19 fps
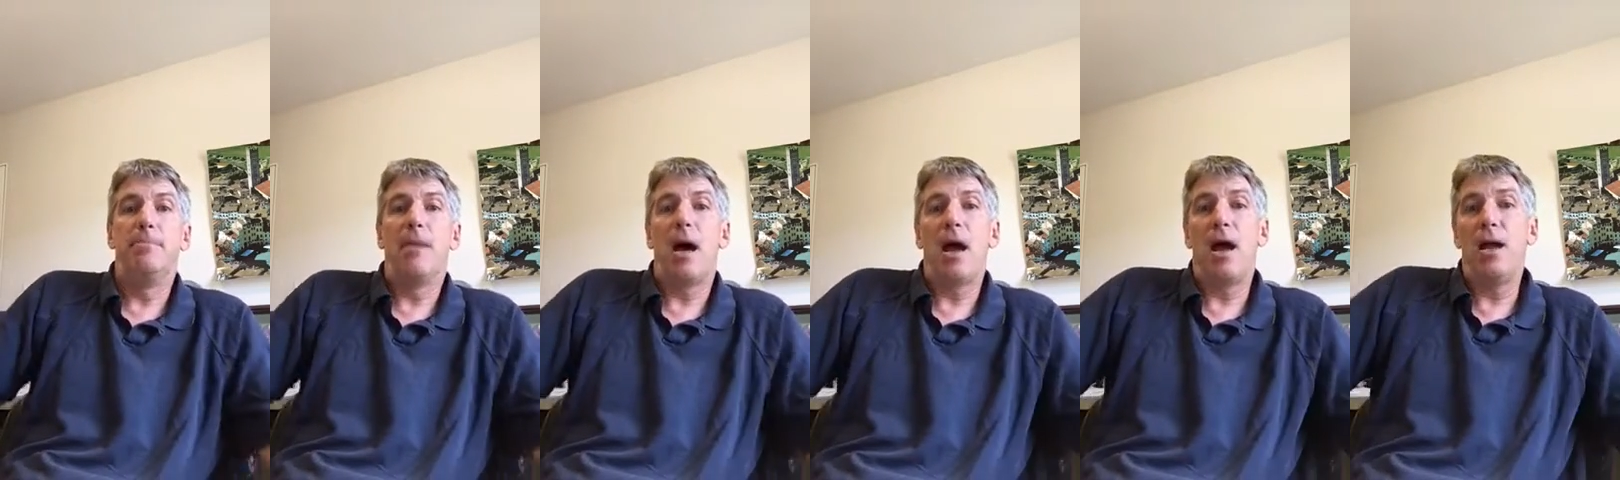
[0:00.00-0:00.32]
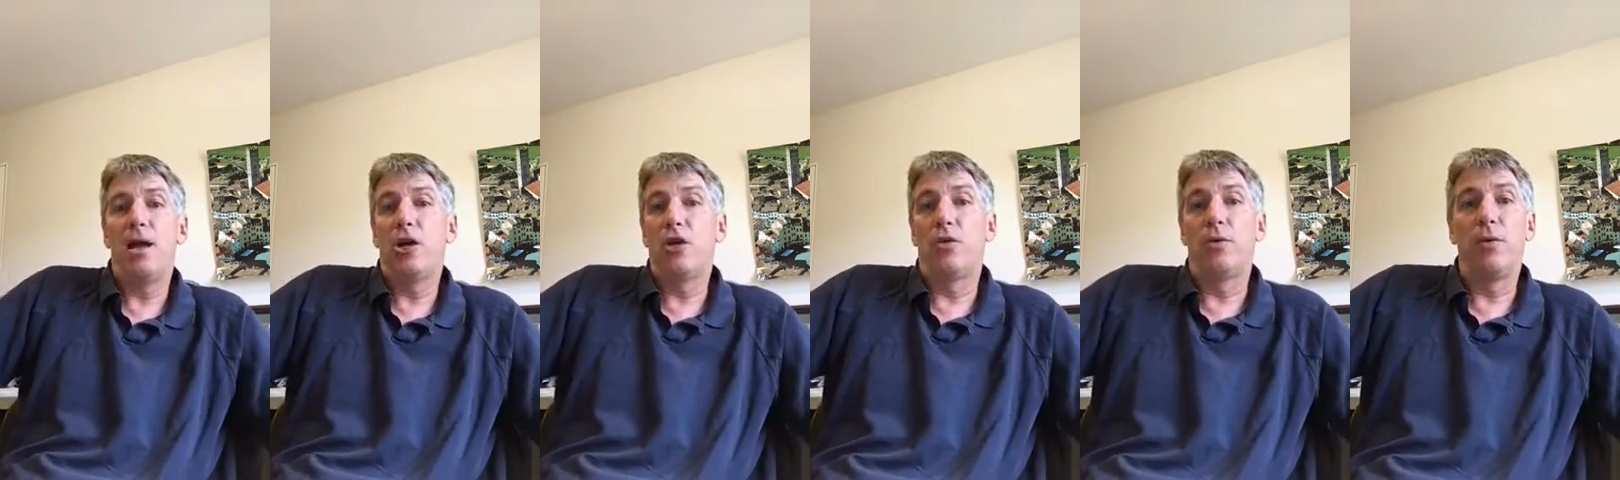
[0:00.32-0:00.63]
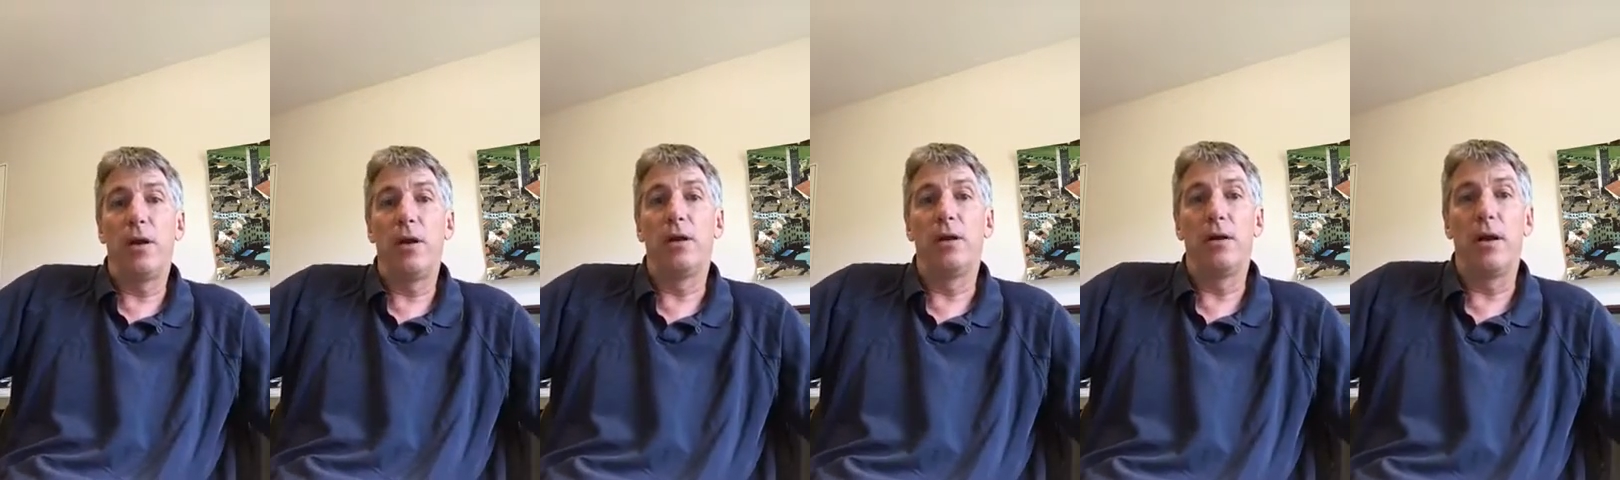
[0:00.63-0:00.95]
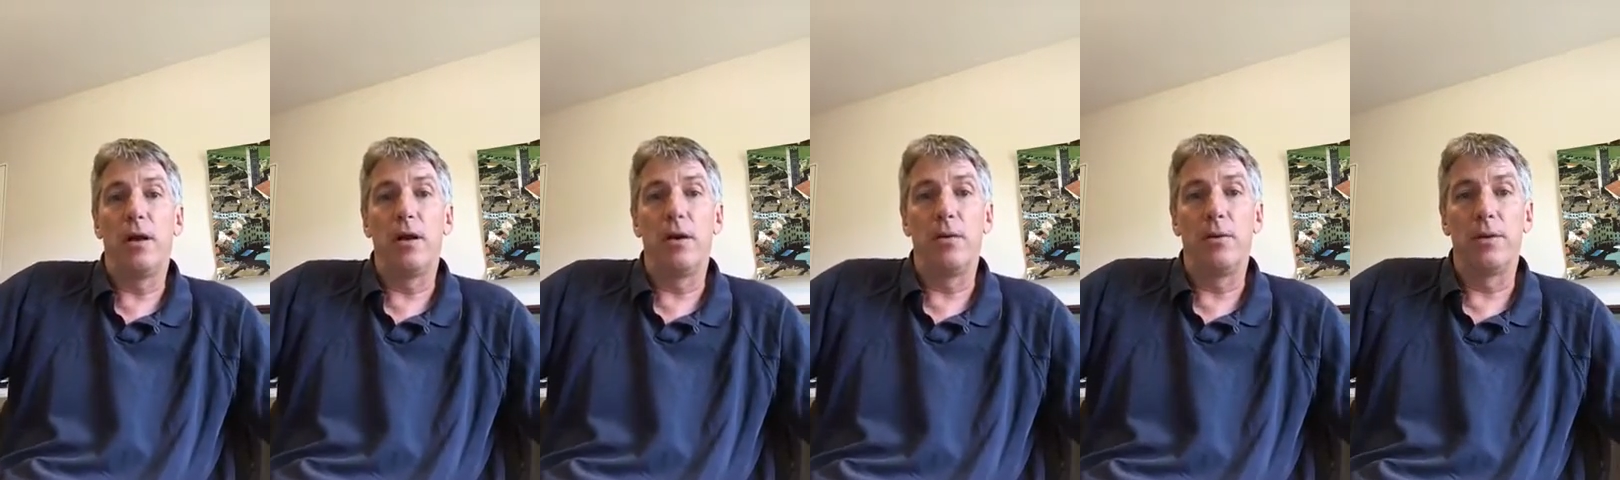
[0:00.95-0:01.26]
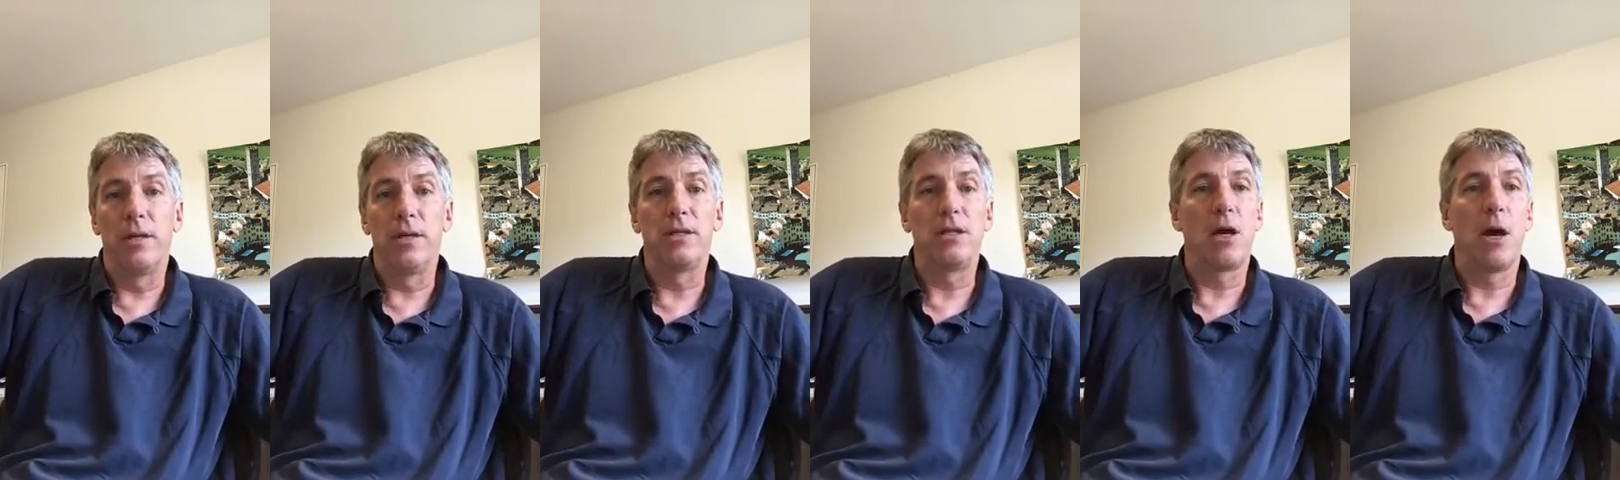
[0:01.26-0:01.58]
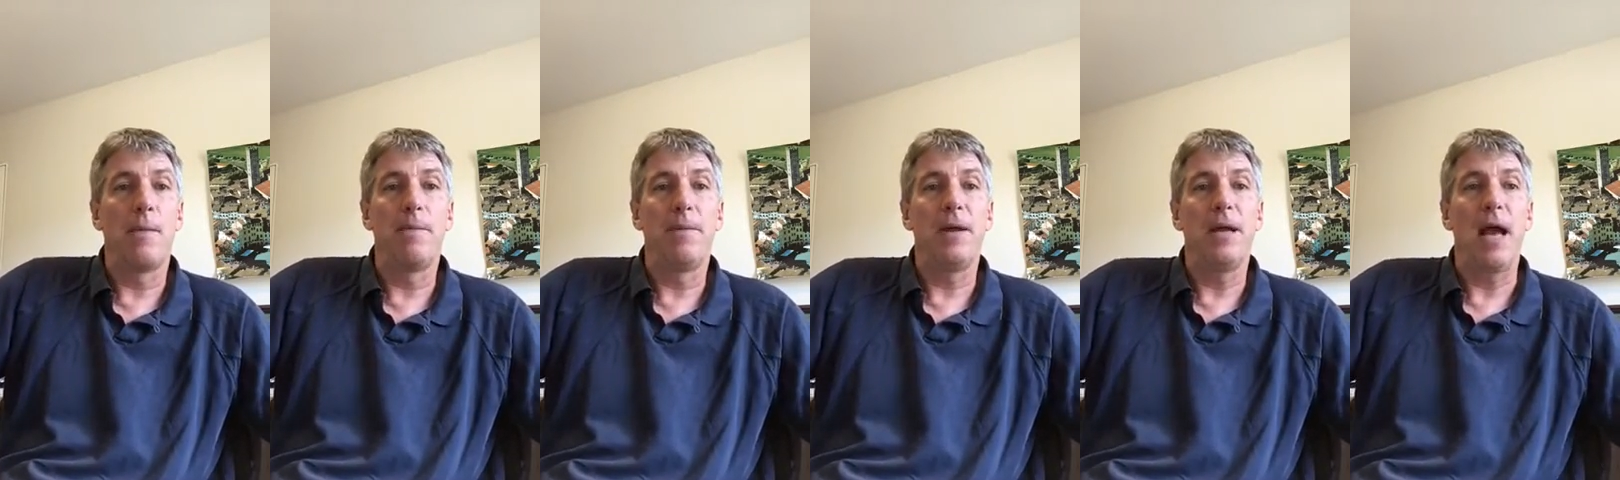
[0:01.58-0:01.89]
my career here with this
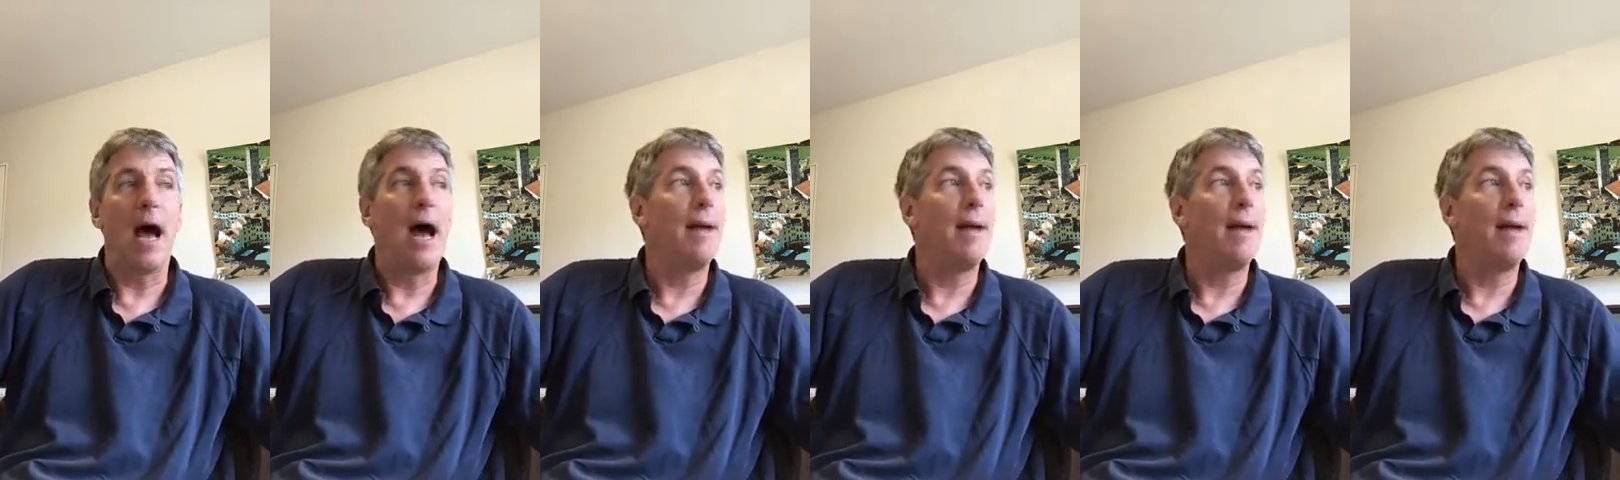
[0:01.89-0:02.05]
company,